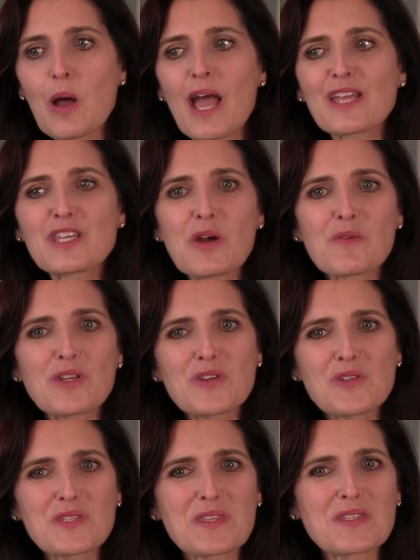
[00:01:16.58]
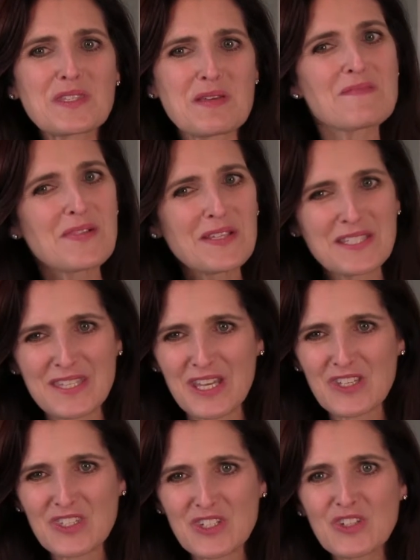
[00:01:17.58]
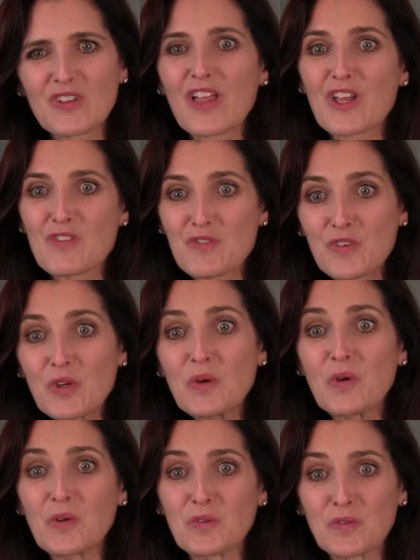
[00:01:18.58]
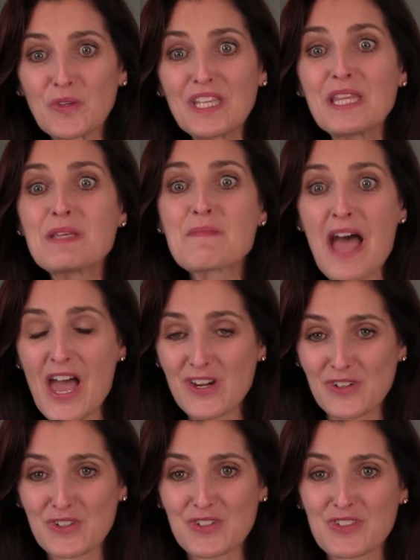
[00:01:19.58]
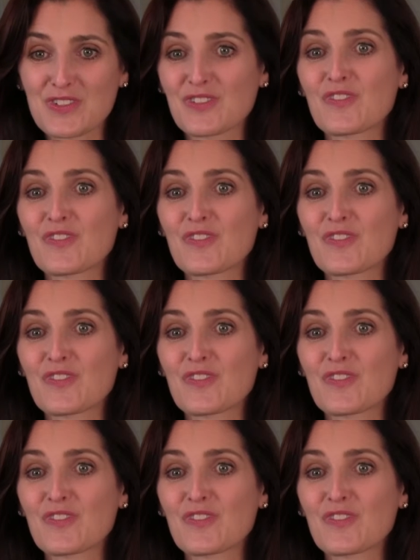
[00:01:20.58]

and yet we use the simplest things too, like food really matters.